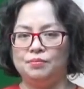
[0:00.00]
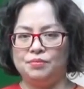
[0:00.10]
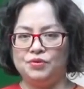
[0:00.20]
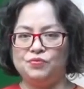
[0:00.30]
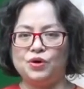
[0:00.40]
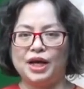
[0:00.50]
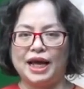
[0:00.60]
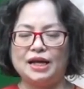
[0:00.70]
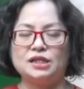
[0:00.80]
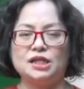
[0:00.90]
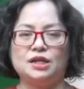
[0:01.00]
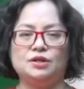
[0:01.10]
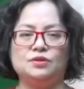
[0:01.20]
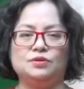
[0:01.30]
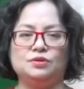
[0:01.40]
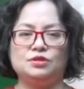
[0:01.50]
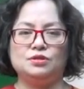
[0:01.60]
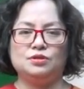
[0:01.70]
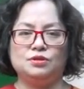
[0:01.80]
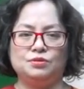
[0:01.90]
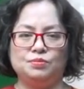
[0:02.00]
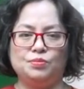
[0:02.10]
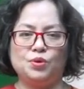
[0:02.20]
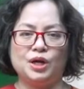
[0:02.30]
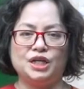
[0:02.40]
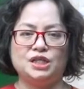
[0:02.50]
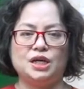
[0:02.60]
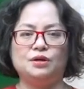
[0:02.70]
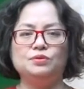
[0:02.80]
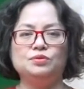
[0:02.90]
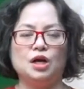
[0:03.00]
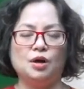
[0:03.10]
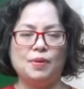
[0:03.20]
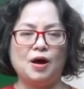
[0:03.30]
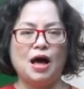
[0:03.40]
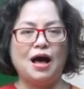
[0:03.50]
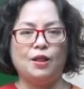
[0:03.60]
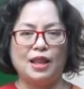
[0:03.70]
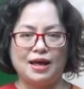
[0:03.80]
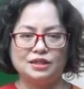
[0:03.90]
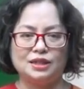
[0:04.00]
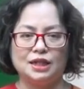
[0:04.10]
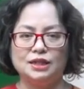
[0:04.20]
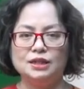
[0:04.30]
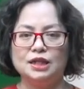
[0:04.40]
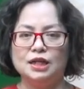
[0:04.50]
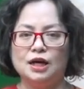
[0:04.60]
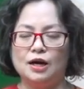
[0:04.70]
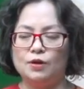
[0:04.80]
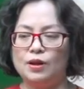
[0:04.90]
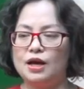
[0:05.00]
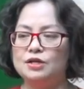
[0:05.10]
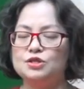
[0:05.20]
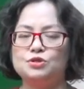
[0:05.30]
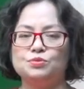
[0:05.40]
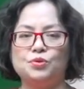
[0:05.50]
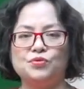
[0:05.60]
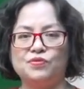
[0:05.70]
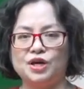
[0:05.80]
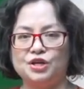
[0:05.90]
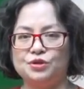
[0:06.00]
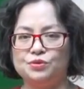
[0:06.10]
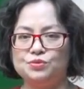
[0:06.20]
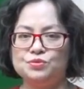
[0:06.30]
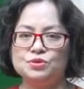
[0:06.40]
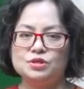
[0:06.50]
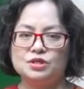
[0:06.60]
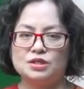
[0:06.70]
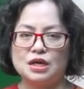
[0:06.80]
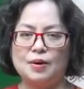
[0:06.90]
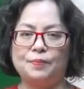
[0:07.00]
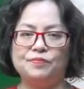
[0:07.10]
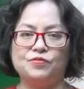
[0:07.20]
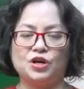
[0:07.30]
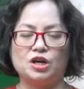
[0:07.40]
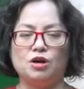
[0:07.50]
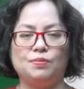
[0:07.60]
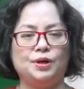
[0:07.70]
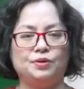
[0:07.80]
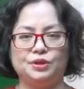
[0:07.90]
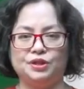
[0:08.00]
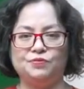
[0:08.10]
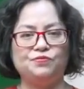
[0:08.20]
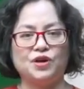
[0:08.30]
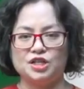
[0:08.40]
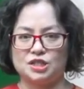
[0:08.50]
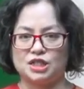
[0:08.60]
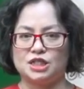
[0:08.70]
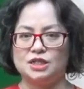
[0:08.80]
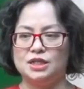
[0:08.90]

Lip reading: Before getting more detail about our lesson, I'd like to provide you some vocabulary first.